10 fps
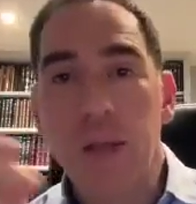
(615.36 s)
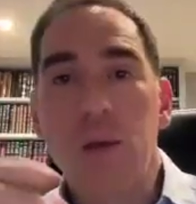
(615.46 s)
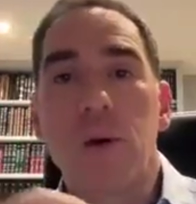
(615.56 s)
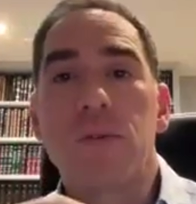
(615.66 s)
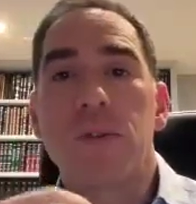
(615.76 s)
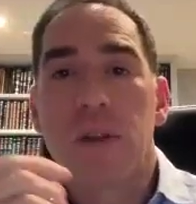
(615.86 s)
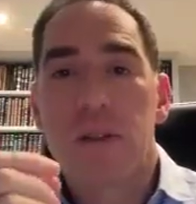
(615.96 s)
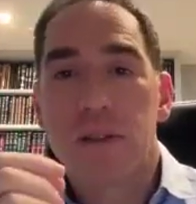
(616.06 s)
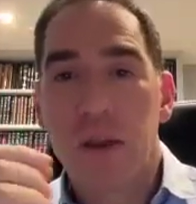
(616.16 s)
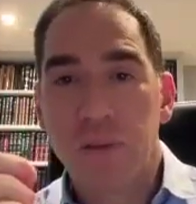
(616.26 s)
Anyone who
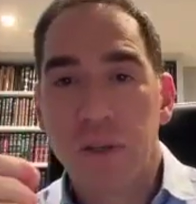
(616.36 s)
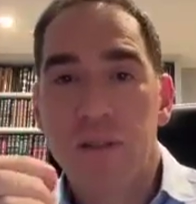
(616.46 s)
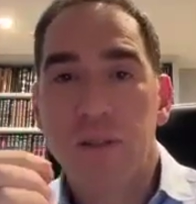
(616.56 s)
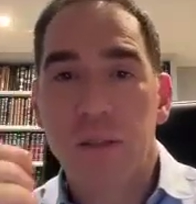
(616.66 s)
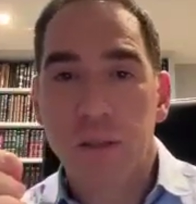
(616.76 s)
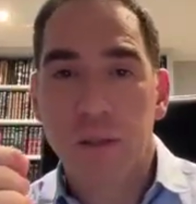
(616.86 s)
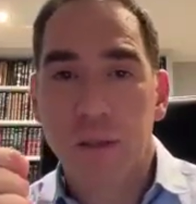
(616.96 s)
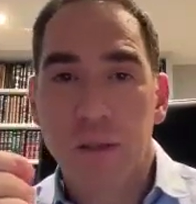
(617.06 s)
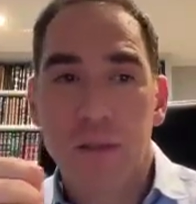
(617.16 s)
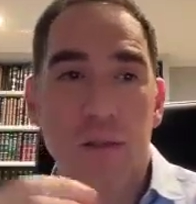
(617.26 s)
says David
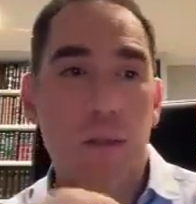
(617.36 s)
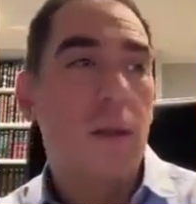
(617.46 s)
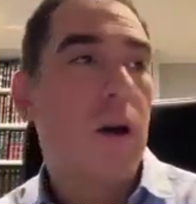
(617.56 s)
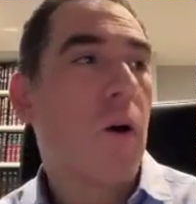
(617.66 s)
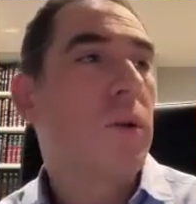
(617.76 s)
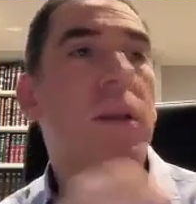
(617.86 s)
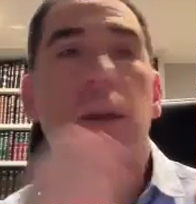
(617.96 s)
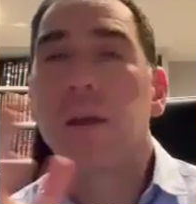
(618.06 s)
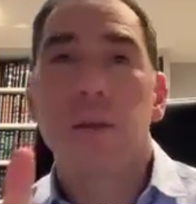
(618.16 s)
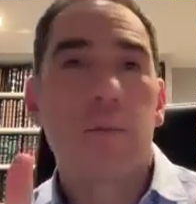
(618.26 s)
sinned is
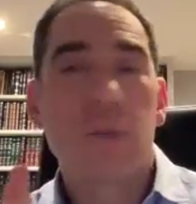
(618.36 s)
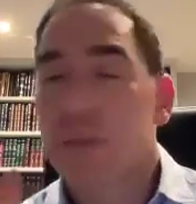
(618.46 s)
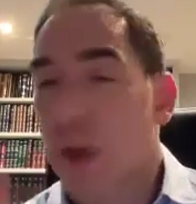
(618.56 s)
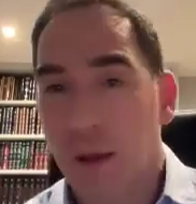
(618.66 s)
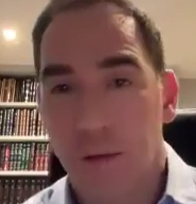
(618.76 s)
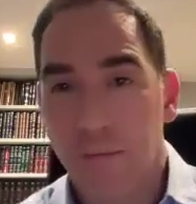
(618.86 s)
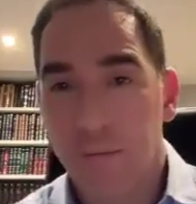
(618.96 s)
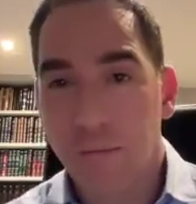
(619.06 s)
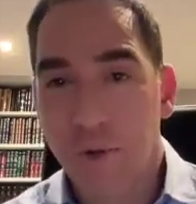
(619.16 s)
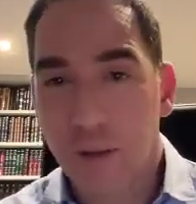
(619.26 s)
only mistaken,
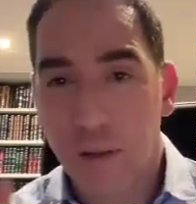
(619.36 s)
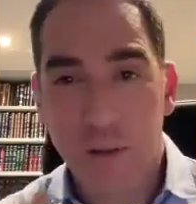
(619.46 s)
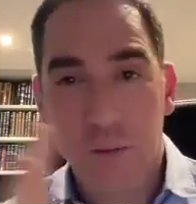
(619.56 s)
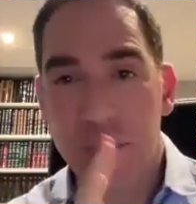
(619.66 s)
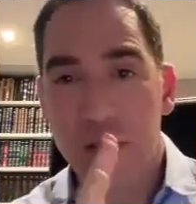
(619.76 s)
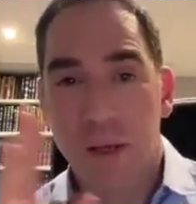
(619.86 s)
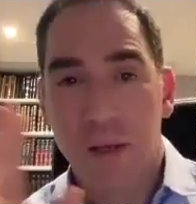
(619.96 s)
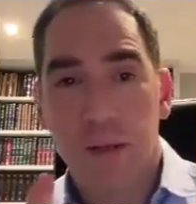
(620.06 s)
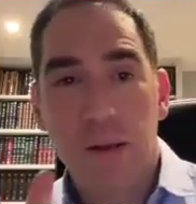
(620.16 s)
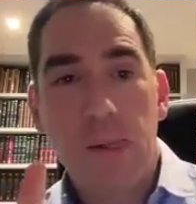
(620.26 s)
right? They're
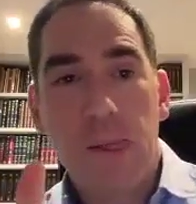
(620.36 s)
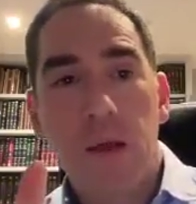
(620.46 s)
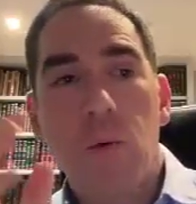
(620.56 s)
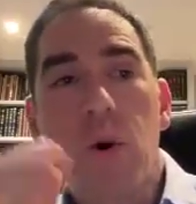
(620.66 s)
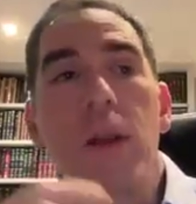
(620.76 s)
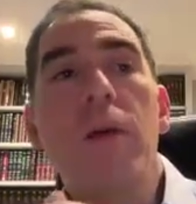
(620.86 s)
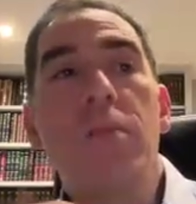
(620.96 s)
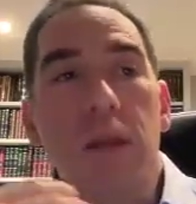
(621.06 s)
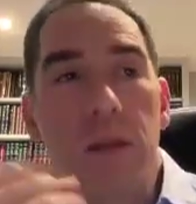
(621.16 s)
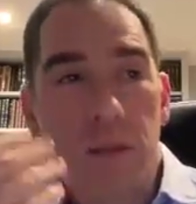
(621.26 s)
mistaken. What do
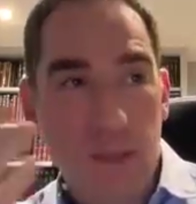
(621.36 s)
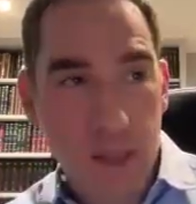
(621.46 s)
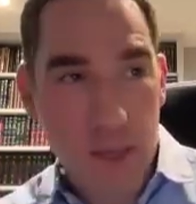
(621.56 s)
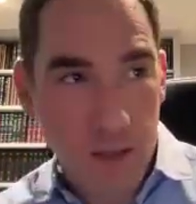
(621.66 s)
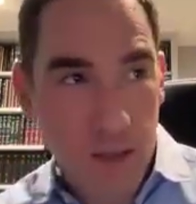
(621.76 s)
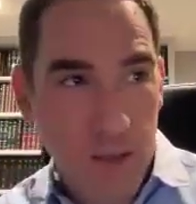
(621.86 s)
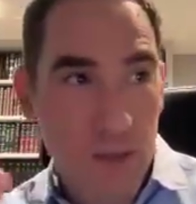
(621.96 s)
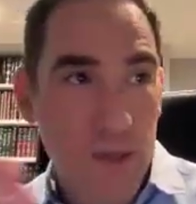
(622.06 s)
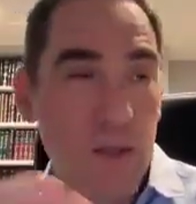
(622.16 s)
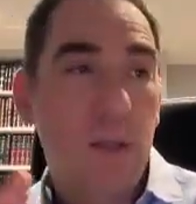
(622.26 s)
they mean in saying
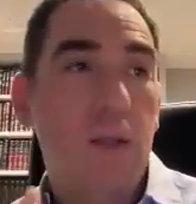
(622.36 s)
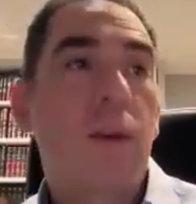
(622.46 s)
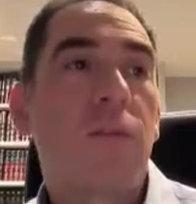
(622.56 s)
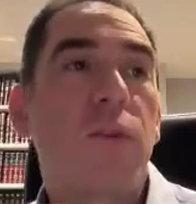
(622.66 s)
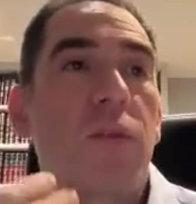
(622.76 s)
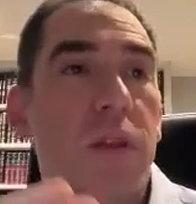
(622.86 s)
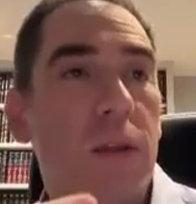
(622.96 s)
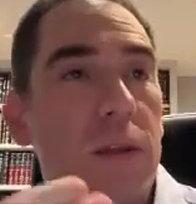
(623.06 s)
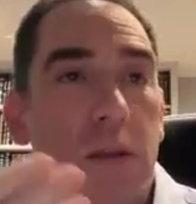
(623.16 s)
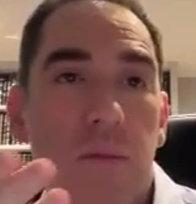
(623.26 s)
that? They're saying that if you
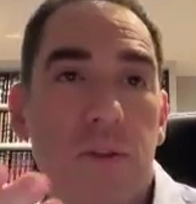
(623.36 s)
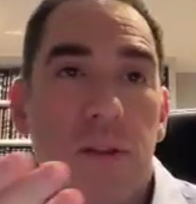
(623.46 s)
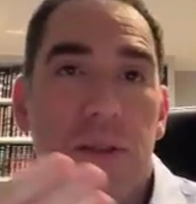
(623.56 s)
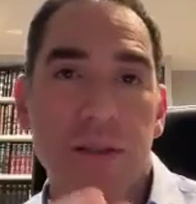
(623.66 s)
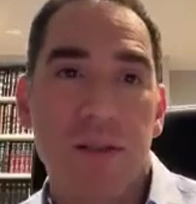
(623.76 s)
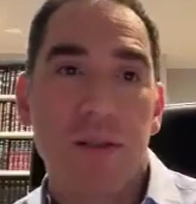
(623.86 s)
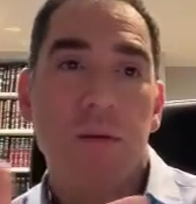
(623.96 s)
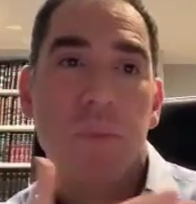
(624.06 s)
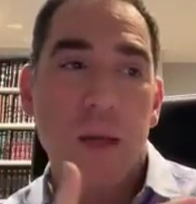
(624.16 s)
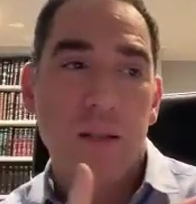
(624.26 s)
think that David
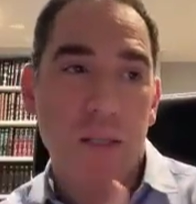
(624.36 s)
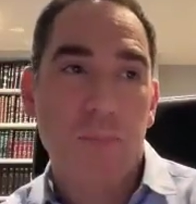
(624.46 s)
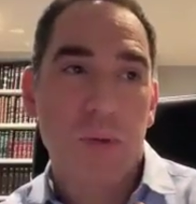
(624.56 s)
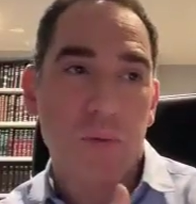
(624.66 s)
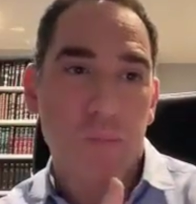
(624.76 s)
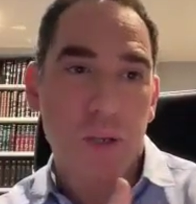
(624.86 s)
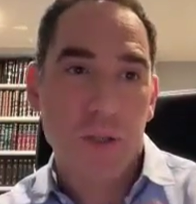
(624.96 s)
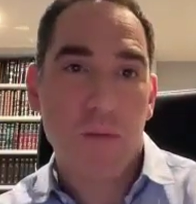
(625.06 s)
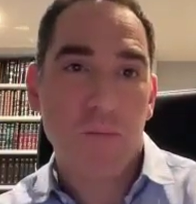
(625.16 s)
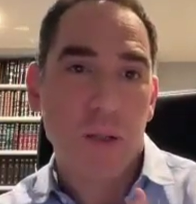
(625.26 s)
sinned by sleeping with
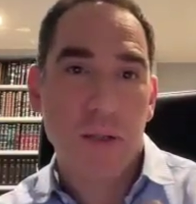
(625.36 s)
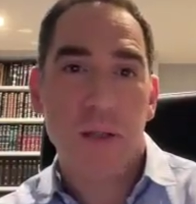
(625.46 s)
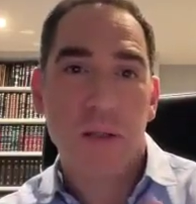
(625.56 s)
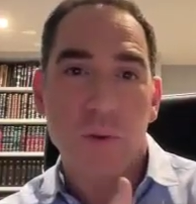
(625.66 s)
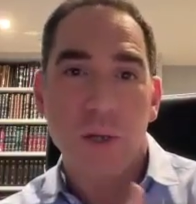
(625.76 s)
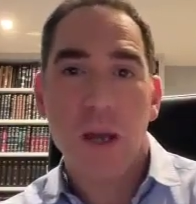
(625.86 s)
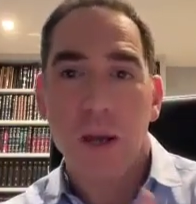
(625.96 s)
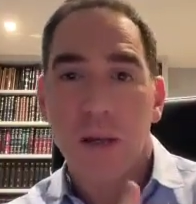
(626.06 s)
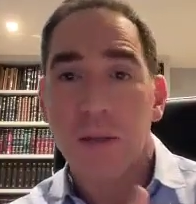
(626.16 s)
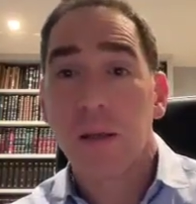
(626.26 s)
Bathsheba and killing
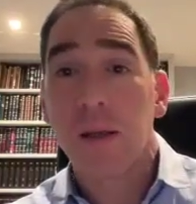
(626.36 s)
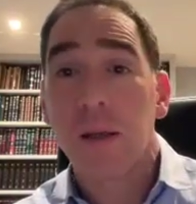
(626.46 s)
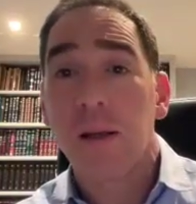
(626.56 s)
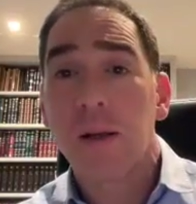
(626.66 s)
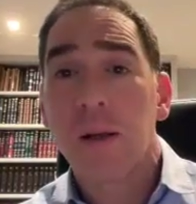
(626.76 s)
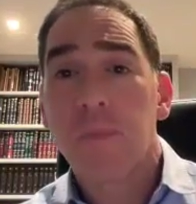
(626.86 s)
Uriah Hittite,